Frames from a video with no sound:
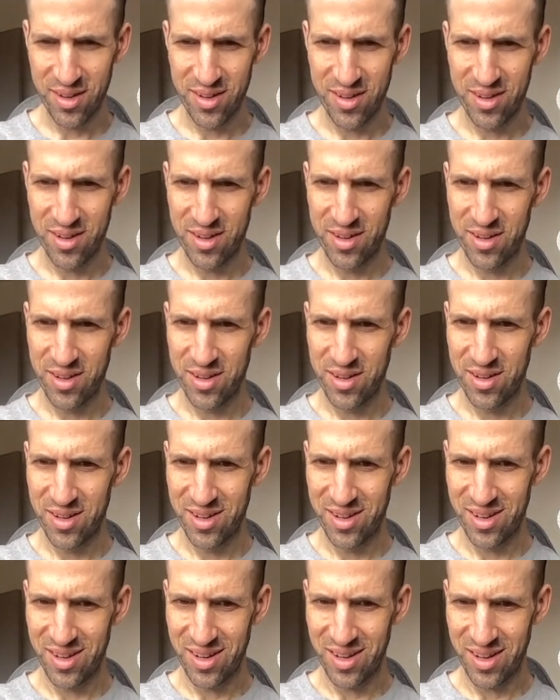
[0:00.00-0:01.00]

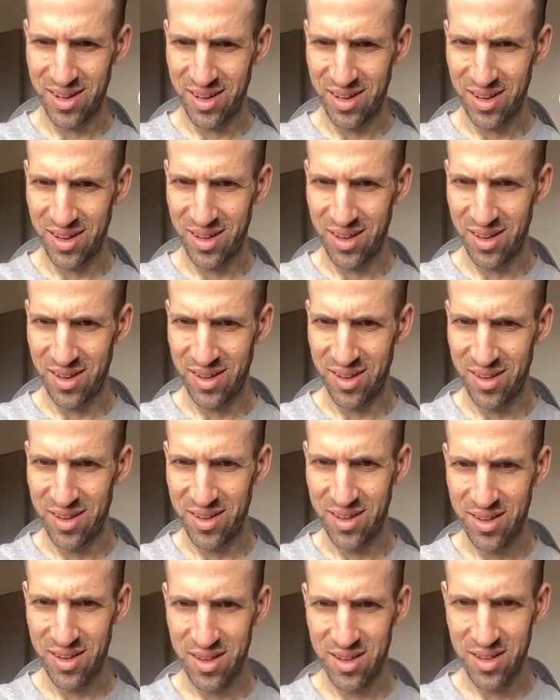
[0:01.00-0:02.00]

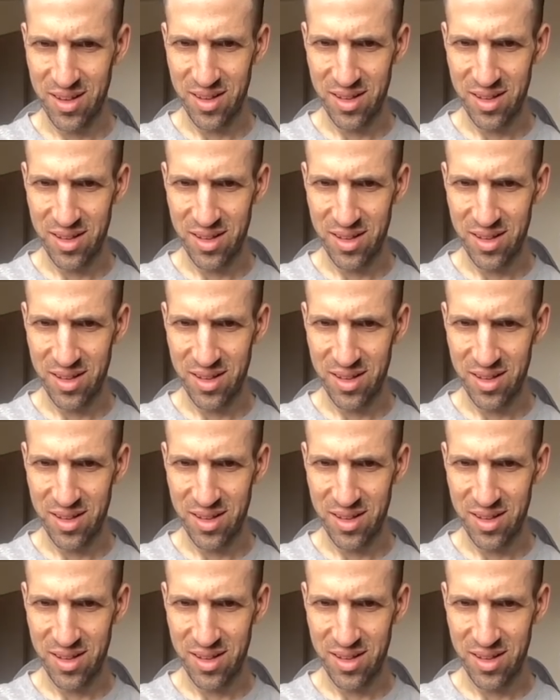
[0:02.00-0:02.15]
(no one is talking)